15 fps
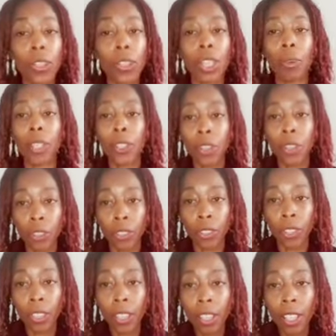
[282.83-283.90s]
know what's going
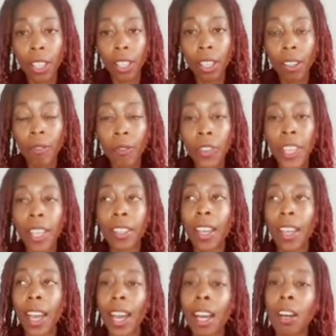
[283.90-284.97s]
on,
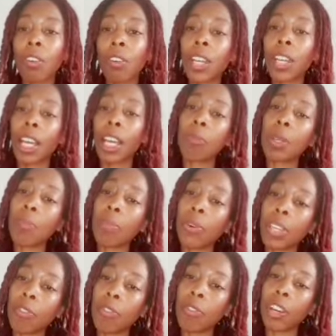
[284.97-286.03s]
then how can we
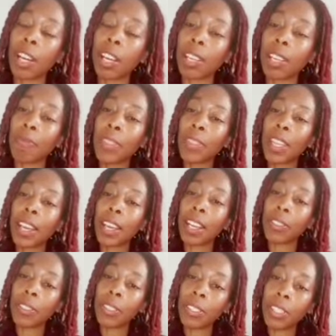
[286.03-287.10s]
put it right?
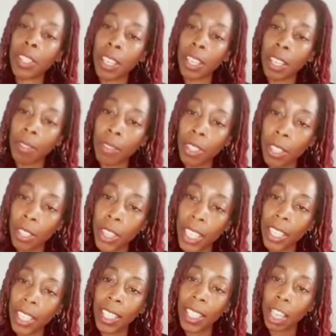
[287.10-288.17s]
And the, the
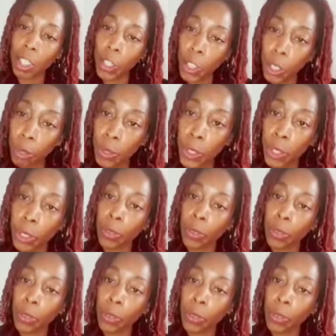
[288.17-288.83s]
things that you